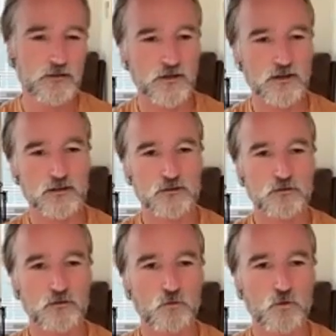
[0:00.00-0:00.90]

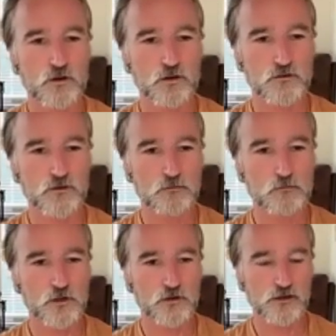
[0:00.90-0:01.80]
than what a
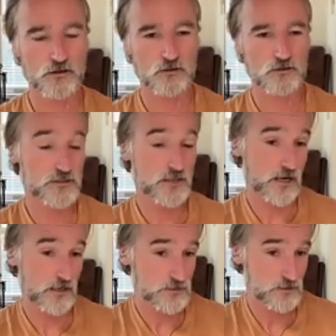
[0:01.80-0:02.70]
modern
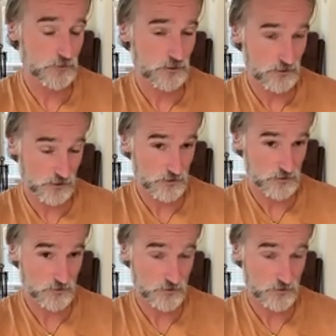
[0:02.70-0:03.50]
diet typically is,